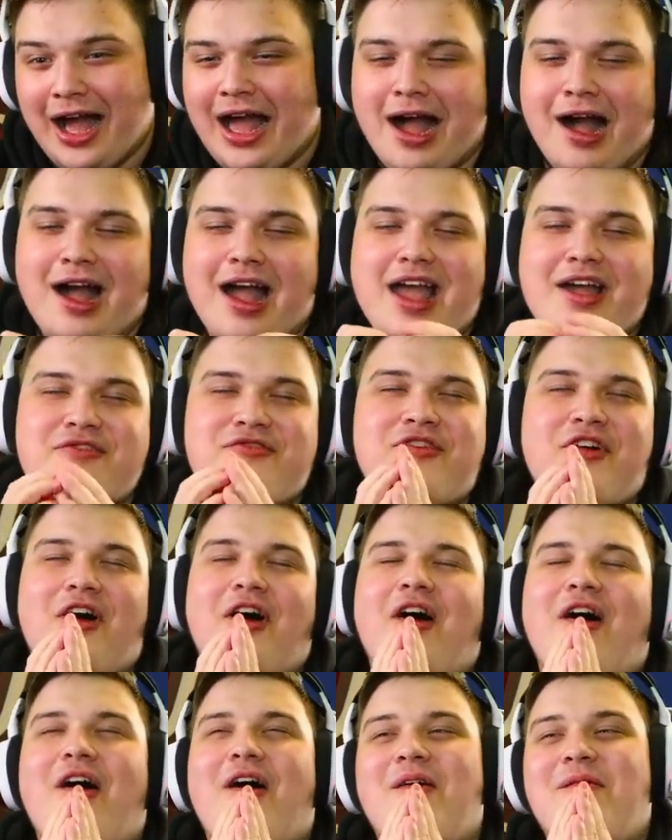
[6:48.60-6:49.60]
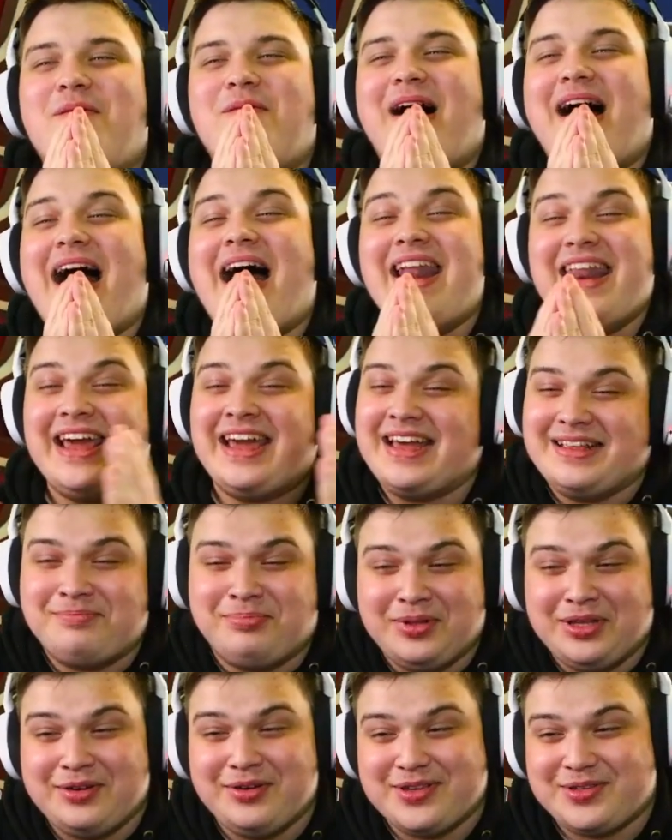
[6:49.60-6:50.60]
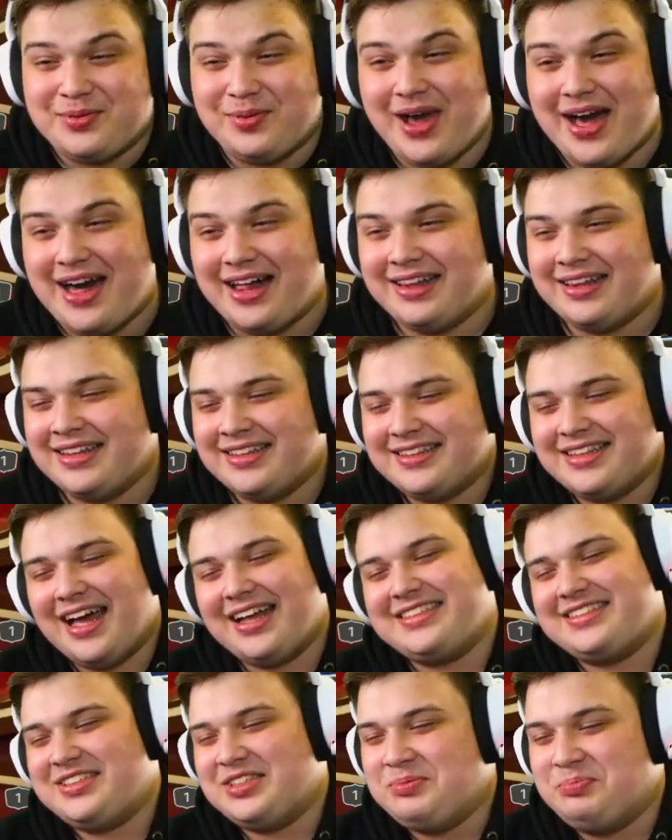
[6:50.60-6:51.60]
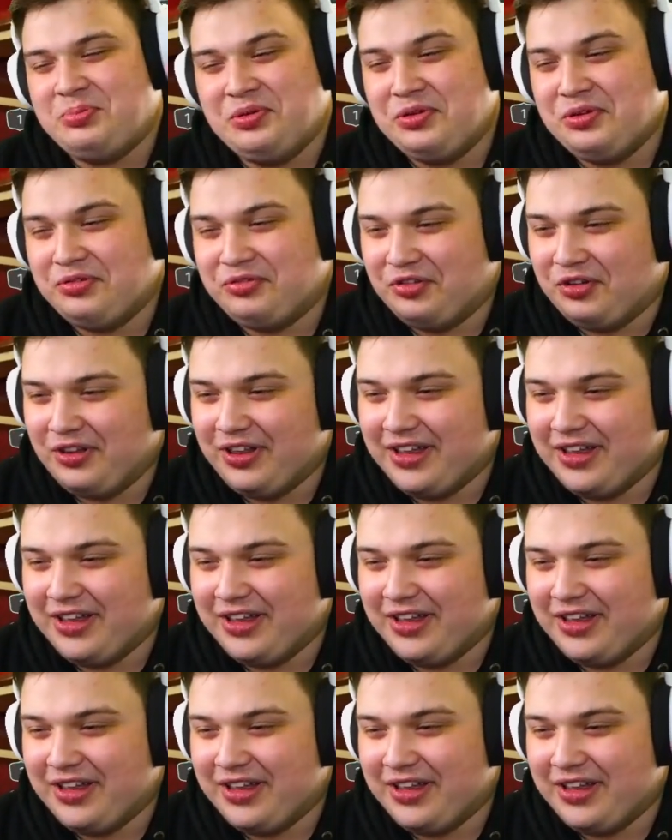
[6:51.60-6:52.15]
If oh my, and it hit blue as well. That's just beautiful.